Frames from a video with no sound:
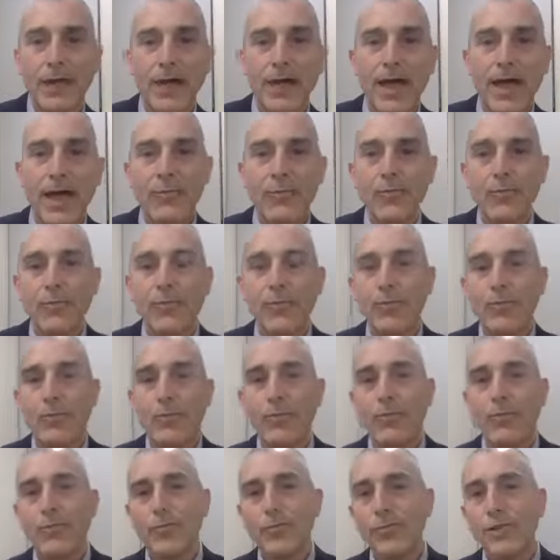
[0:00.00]
And
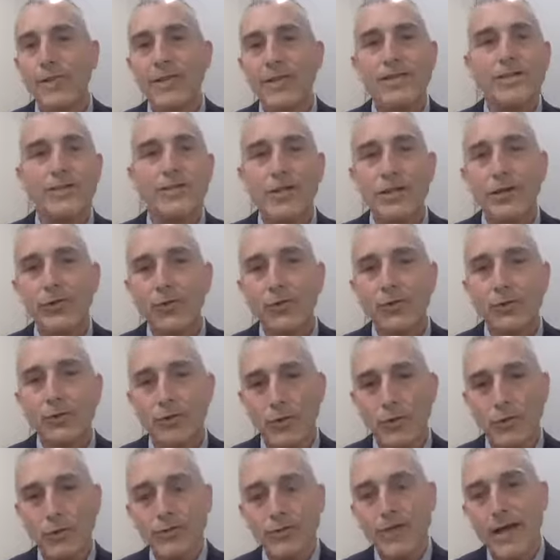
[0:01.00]
these general
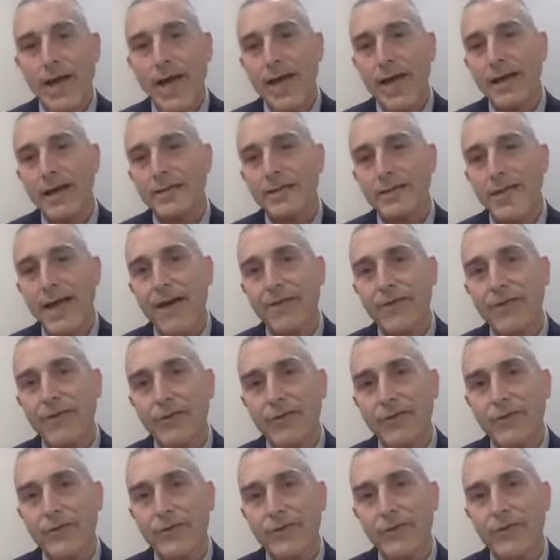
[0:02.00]
rules, ice after
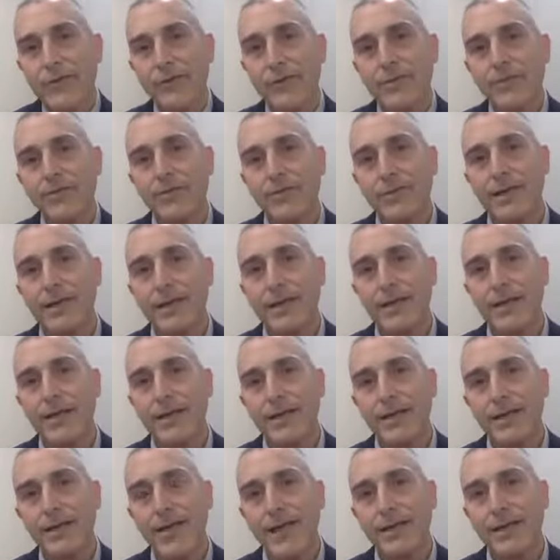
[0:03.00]
exertion, heat
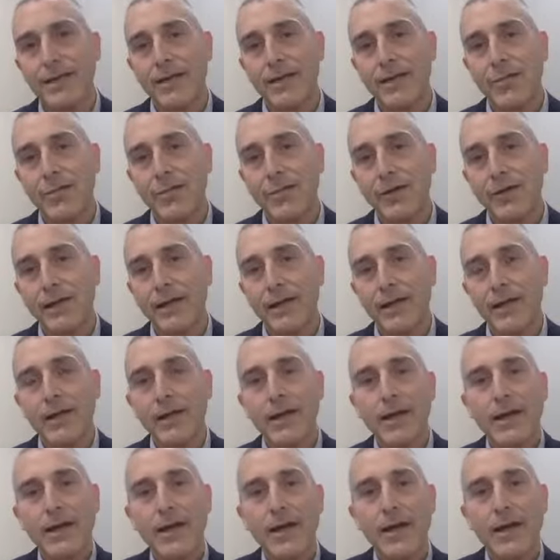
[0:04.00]
at night and in the morning,
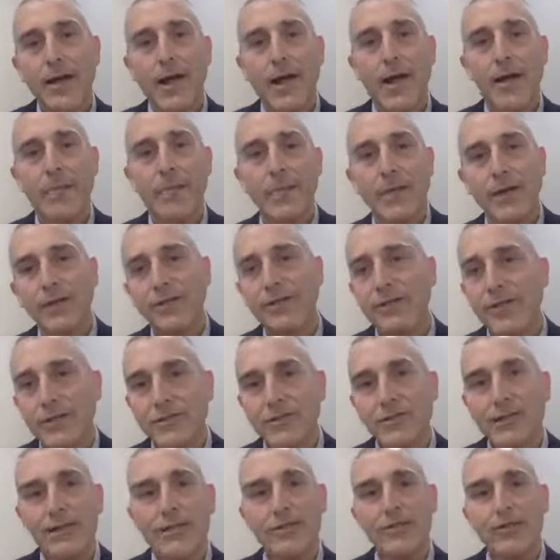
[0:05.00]
is
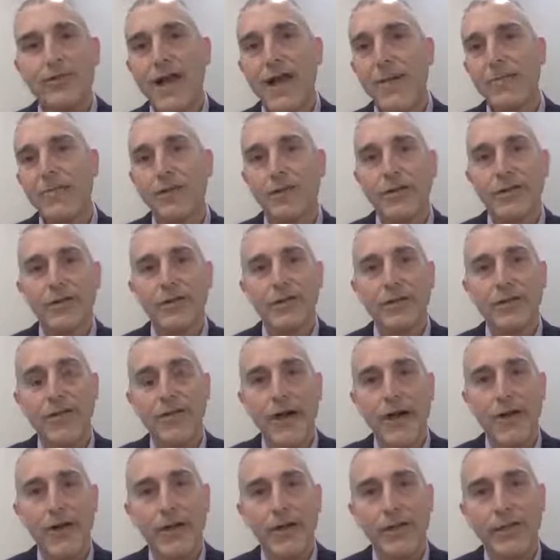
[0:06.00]
just an extrapolation of
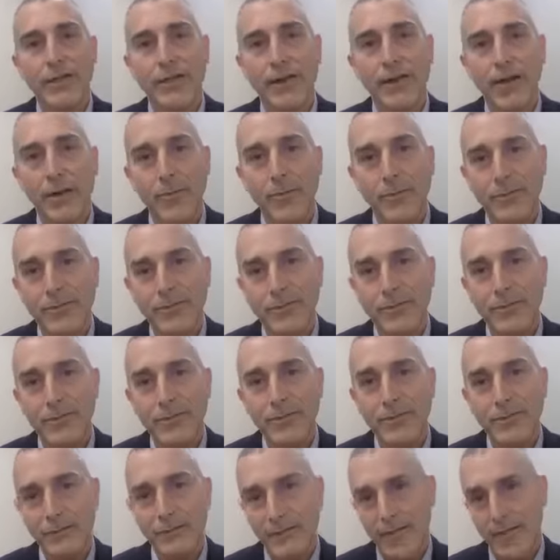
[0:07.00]
how our therapists
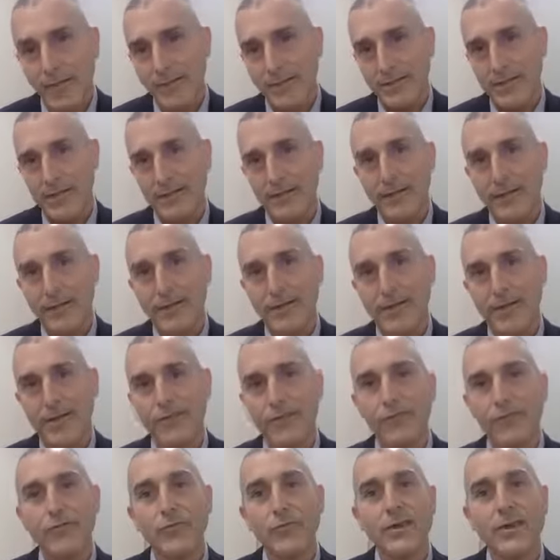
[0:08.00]
use ice and heat. If
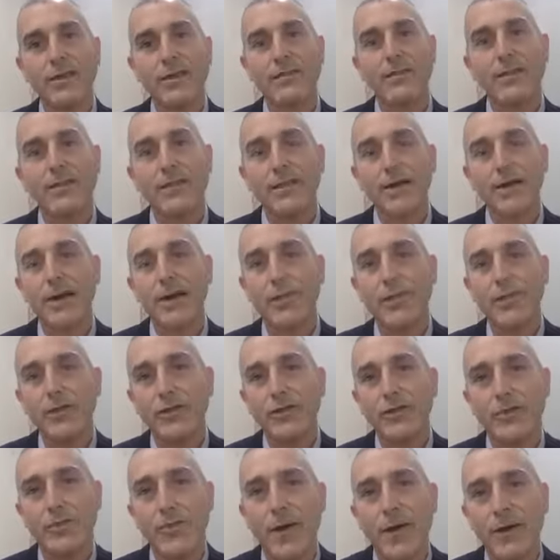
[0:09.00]
you've been to therapy,
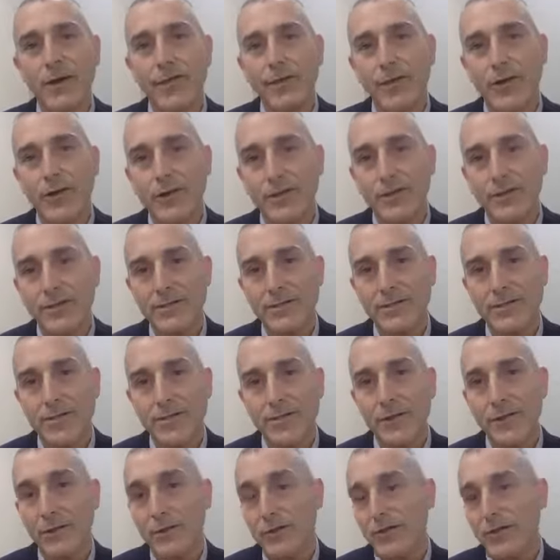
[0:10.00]
you might have noticed that
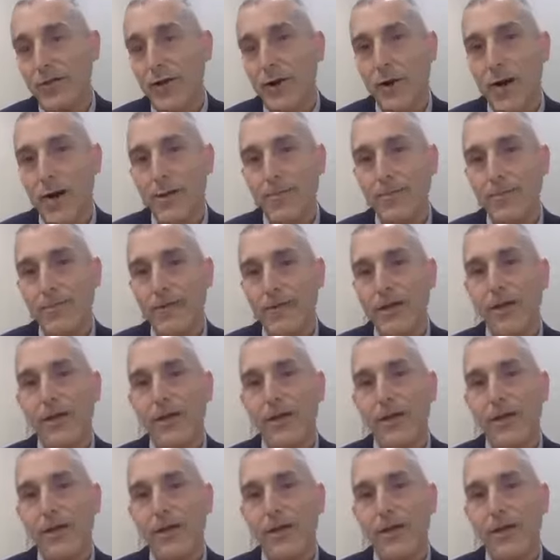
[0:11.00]
when you show up,